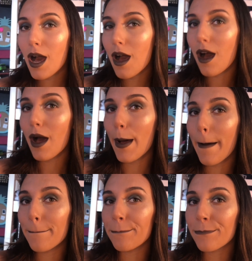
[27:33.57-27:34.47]

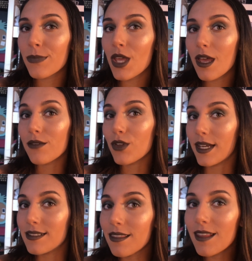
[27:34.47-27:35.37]
if you
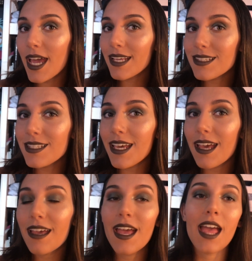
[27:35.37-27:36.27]
guys liked
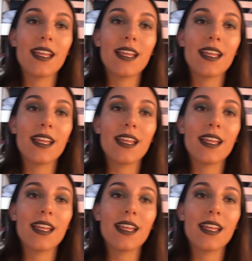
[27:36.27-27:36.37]
it.